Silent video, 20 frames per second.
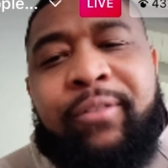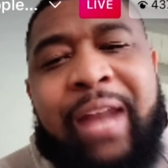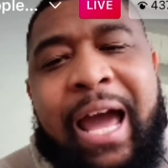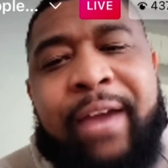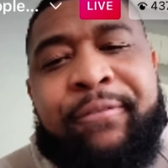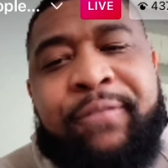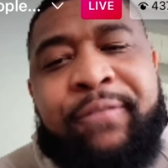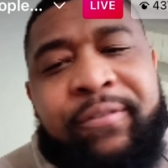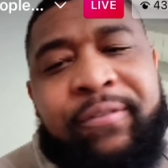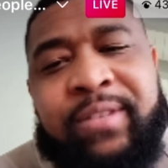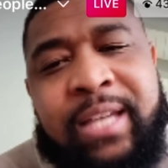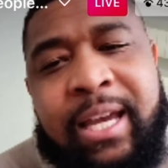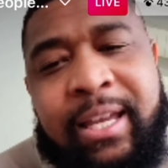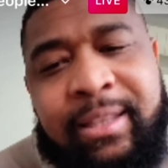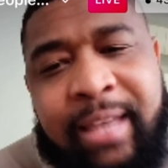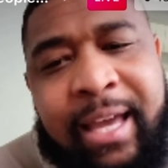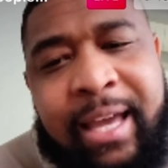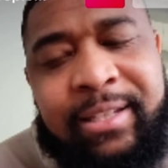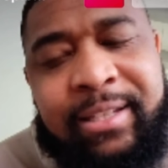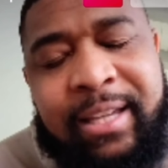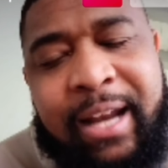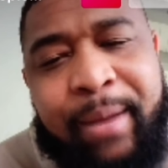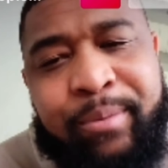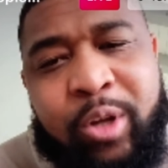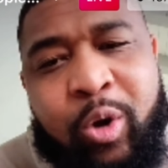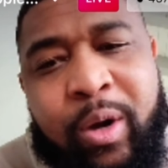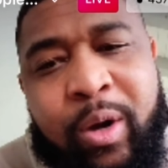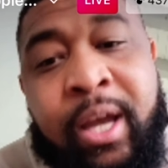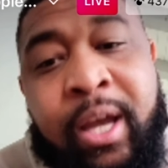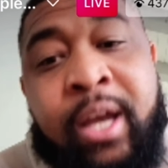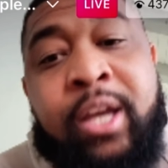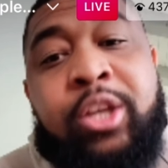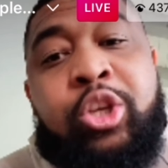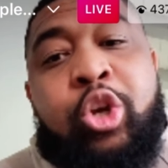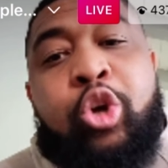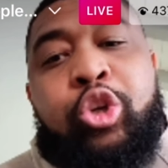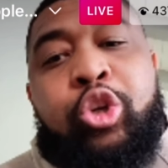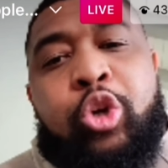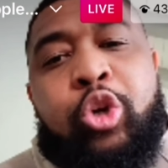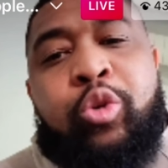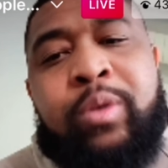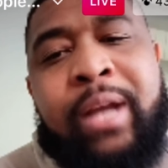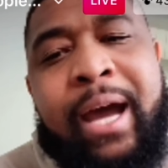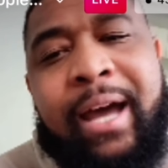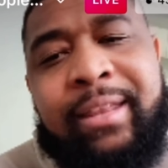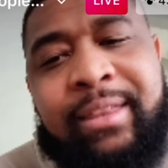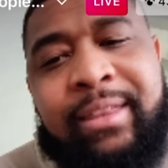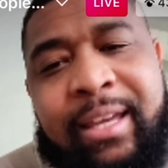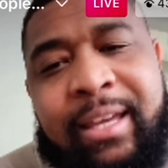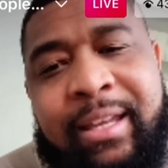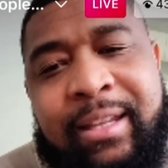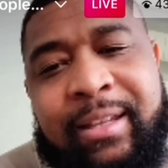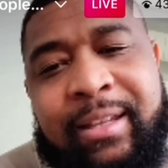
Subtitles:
like 15 things that I'm doing. You do nothing.